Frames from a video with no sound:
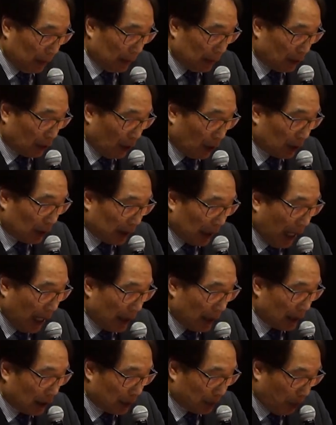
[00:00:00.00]
Song
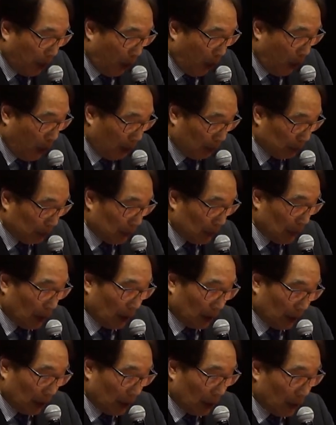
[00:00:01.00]
Dynasty poem
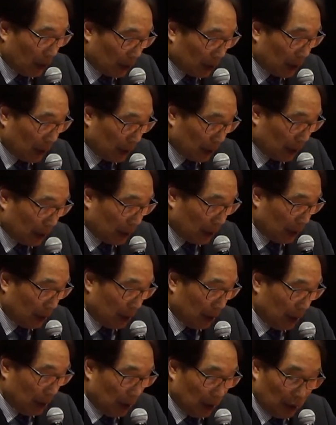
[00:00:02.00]
on lotus.
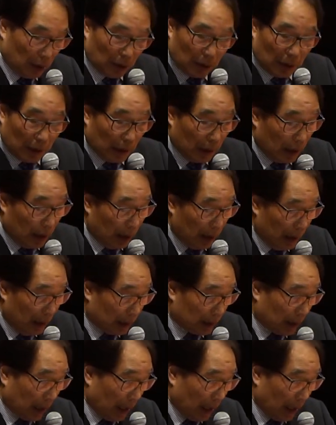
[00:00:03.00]
It